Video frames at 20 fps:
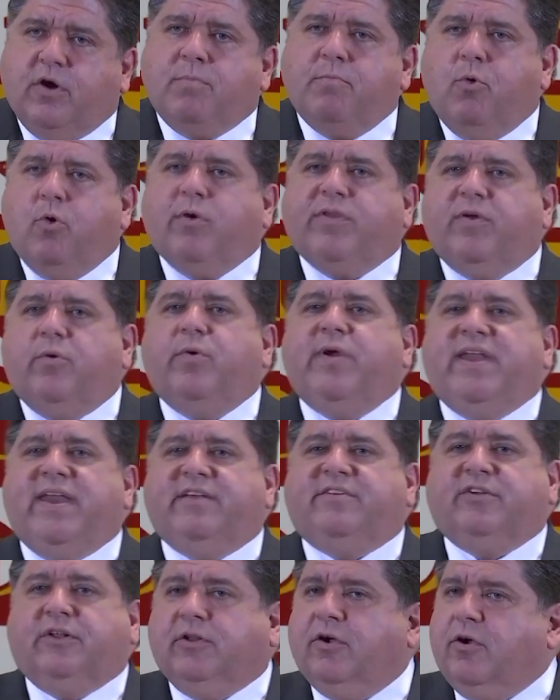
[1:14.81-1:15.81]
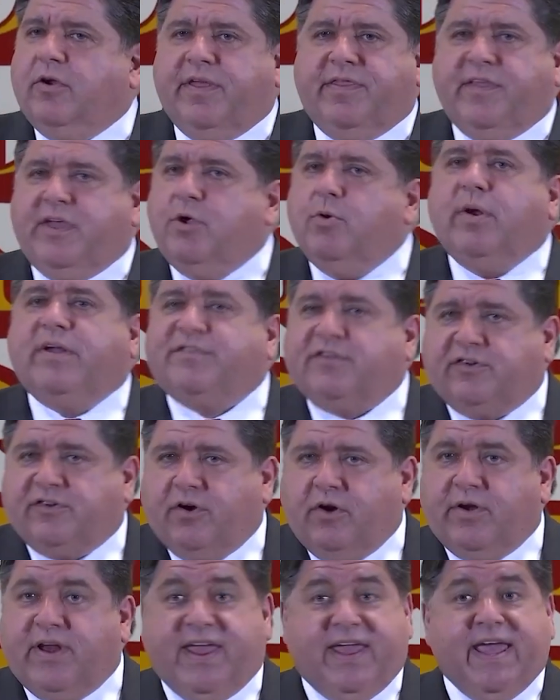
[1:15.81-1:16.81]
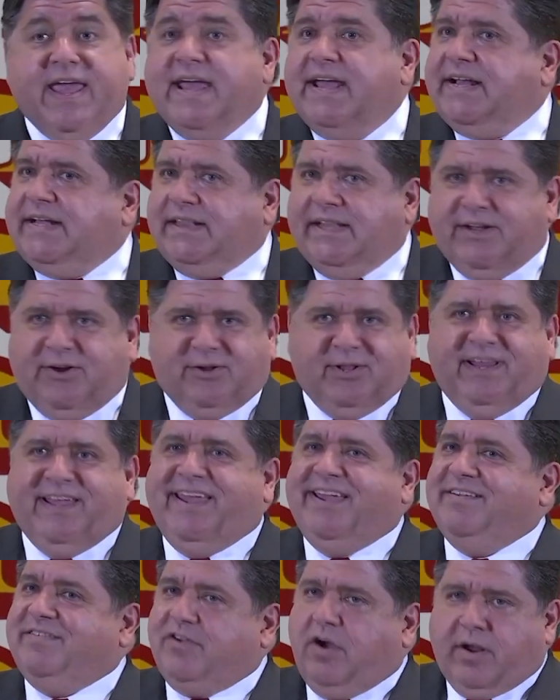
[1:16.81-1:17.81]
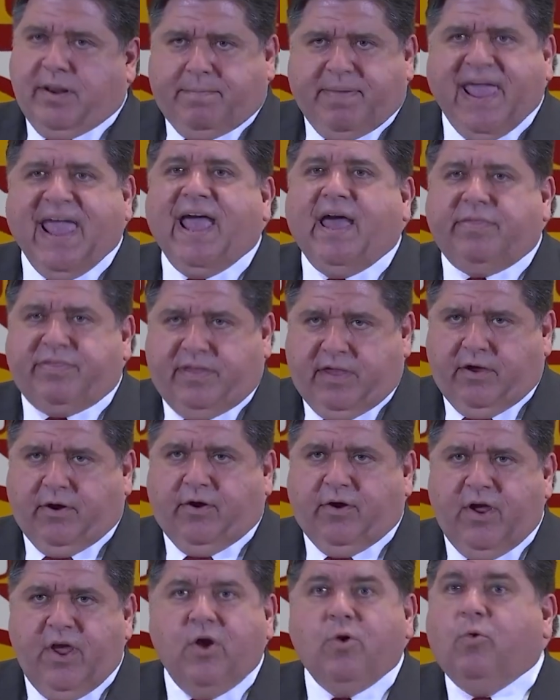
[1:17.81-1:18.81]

more that we need to learn, and the U.S. Attorney clearly is on a path here.